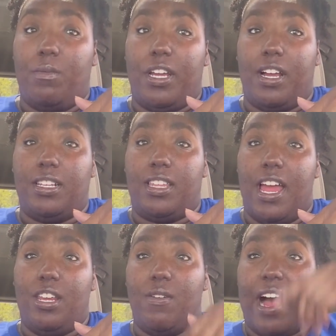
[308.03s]
because
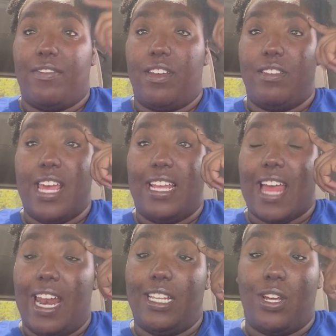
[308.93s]
then you have to take
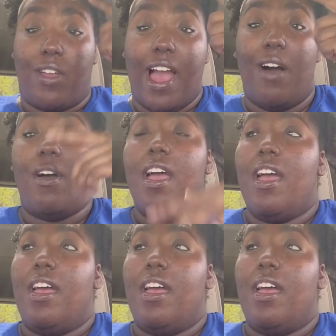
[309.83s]
that into account.